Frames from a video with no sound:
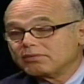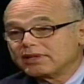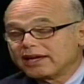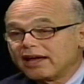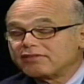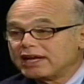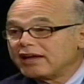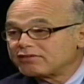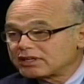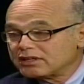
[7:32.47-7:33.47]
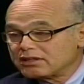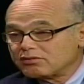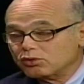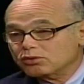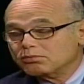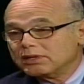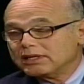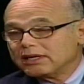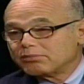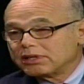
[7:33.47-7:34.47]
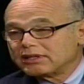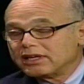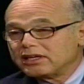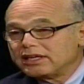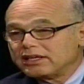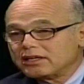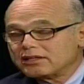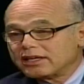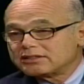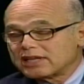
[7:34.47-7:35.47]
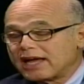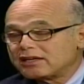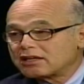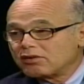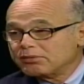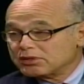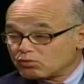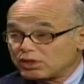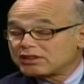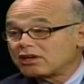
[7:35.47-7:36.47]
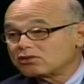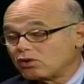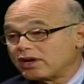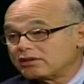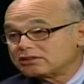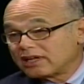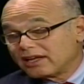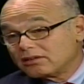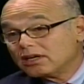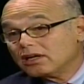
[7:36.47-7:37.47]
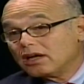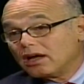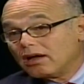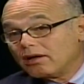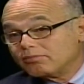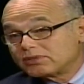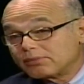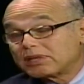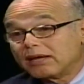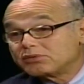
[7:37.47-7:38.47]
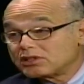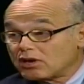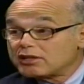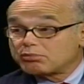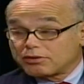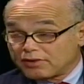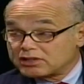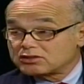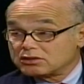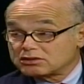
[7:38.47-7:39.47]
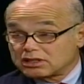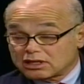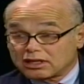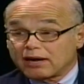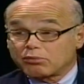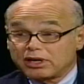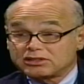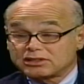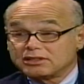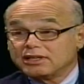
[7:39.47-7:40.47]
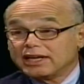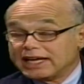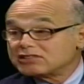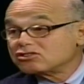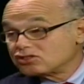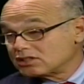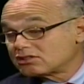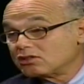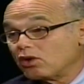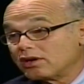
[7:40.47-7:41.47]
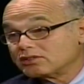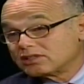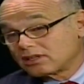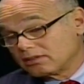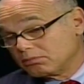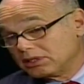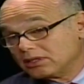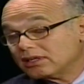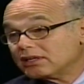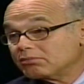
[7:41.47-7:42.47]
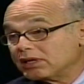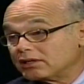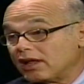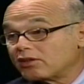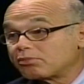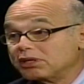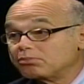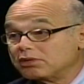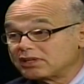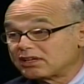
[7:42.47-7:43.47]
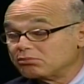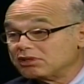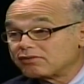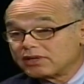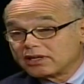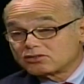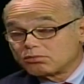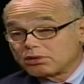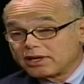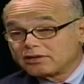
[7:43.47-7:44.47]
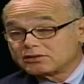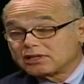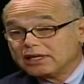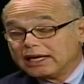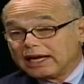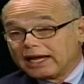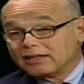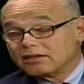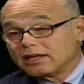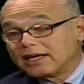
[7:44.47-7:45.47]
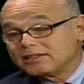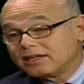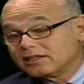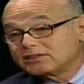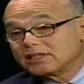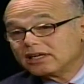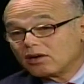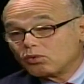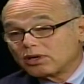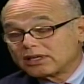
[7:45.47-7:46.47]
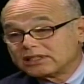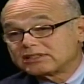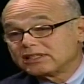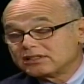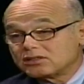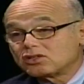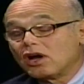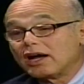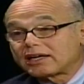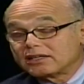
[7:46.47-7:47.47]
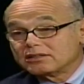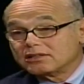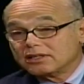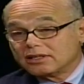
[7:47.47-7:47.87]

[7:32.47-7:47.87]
They have an advocate in the room, but they sign an agreement with their lawyers, and sometimes there are other professionals. The collaboration isn't just the lawyers. It could be mental health people. It could be financial planners. And the idea is we're going to sit and talk and